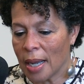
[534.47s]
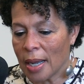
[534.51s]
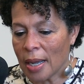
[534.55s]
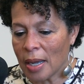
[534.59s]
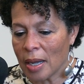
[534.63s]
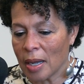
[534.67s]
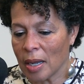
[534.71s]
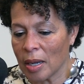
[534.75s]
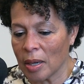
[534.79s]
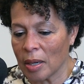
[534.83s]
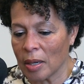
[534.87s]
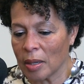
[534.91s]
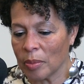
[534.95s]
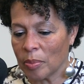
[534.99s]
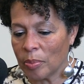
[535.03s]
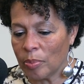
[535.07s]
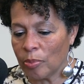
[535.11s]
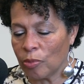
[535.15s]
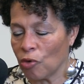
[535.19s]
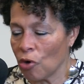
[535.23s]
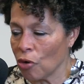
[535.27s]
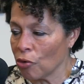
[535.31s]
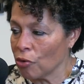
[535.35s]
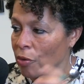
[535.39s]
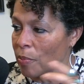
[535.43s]

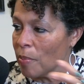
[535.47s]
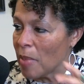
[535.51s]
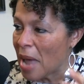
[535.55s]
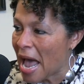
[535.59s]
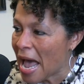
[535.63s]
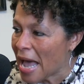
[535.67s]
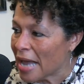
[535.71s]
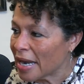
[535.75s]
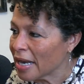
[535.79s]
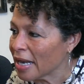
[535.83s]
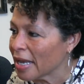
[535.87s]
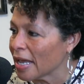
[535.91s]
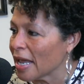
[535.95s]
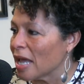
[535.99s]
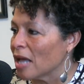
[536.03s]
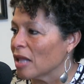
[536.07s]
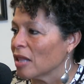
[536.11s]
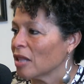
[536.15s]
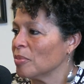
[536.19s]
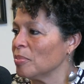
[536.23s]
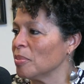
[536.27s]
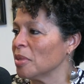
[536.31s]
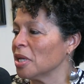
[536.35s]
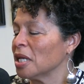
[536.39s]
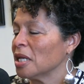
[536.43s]
programmatic
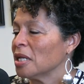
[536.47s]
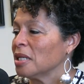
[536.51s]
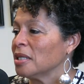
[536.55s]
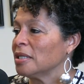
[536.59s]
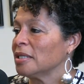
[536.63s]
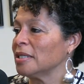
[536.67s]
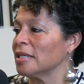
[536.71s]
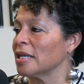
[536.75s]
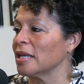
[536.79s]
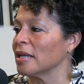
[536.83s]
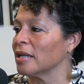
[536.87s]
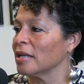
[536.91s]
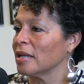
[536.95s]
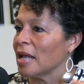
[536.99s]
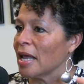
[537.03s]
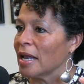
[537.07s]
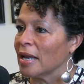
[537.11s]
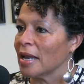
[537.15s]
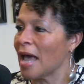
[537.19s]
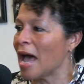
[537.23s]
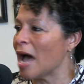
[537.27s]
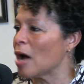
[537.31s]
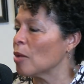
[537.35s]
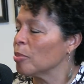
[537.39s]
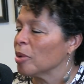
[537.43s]
elements
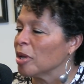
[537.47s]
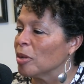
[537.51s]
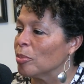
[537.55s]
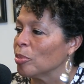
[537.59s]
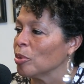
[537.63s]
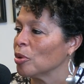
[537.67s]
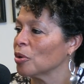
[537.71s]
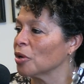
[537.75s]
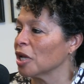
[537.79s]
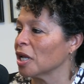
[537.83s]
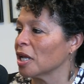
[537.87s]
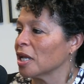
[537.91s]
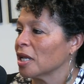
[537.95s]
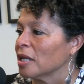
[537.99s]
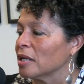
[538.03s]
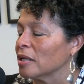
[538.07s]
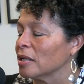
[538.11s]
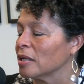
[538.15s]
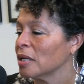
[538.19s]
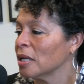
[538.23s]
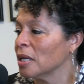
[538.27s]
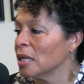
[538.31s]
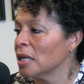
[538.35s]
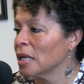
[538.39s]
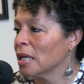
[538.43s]
and how people
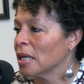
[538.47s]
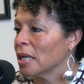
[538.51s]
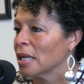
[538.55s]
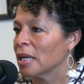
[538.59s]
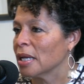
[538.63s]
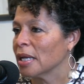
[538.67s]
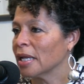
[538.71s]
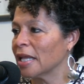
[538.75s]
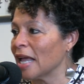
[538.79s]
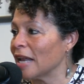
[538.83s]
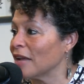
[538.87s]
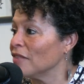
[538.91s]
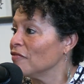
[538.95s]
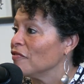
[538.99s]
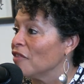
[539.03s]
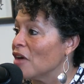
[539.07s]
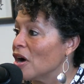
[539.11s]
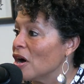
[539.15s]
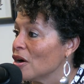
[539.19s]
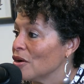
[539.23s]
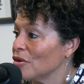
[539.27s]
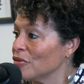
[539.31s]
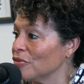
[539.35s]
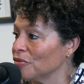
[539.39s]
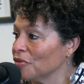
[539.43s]
can get
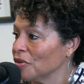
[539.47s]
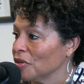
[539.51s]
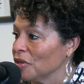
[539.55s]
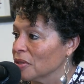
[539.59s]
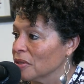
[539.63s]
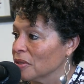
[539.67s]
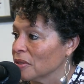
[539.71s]
involved.